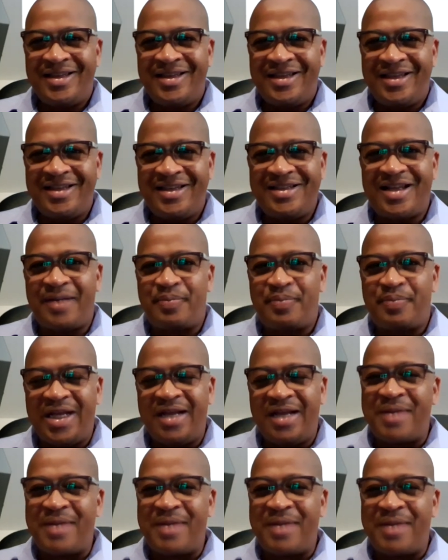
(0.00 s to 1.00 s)
You're not
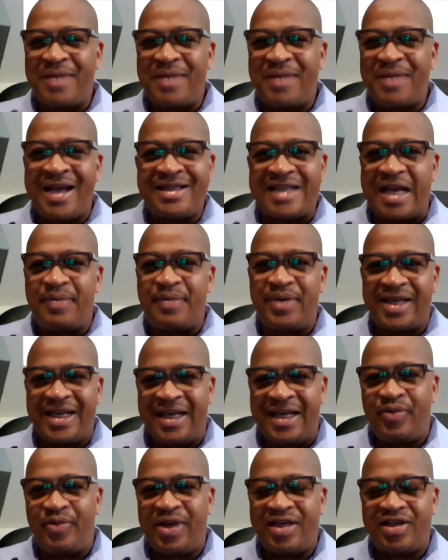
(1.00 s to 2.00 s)
playing my type of game where
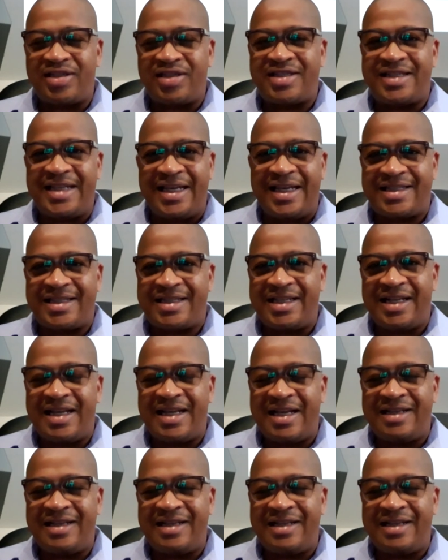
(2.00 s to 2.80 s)
you just stay still and